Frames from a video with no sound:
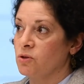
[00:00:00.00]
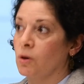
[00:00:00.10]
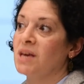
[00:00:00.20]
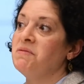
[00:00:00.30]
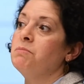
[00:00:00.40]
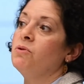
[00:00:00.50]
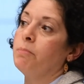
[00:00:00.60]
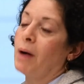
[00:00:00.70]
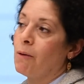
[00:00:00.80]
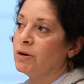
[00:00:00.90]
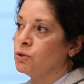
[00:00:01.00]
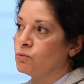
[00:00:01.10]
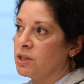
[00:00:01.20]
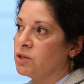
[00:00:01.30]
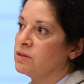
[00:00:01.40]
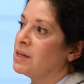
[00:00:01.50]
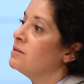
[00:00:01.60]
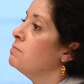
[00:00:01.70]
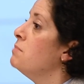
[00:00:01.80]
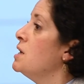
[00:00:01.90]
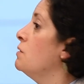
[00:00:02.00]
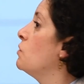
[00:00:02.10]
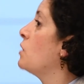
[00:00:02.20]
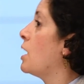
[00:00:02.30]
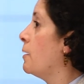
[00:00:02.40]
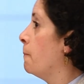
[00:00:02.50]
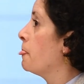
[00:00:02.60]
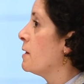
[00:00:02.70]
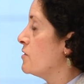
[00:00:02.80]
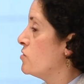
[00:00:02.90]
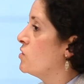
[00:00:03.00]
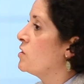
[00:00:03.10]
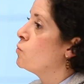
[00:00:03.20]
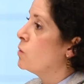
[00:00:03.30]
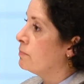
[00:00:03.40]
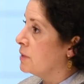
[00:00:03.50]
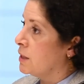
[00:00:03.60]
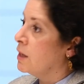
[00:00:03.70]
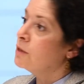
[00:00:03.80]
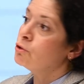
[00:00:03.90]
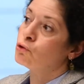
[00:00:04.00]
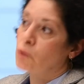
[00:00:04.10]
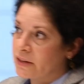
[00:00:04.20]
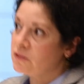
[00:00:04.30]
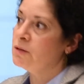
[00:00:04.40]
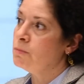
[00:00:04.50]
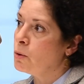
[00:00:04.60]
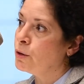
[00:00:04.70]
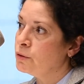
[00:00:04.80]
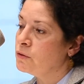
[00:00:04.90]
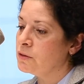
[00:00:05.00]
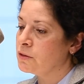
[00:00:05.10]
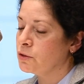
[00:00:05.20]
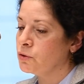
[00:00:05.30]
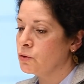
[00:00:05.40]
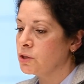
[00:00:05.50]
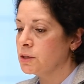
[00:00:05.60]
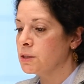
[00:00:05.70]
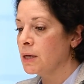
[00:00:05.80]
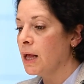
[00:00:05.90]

So giving more power to regions doesn't mean that citizens will be trusting more those institutions.